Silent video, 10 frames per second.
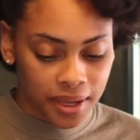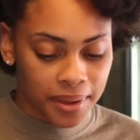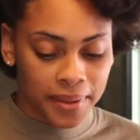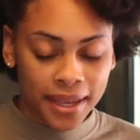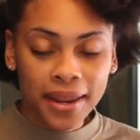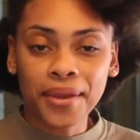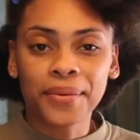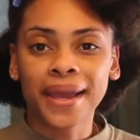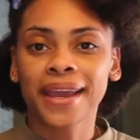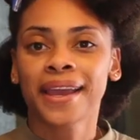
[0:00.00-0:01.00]
But
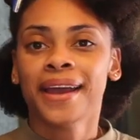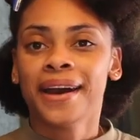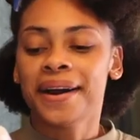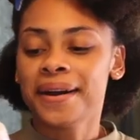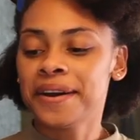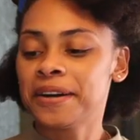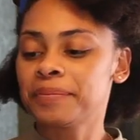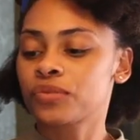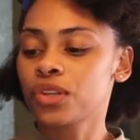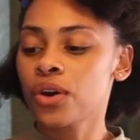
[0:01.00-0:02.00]
anyway,
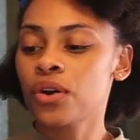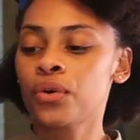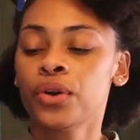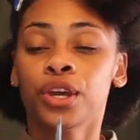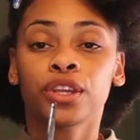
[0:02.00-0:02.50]
so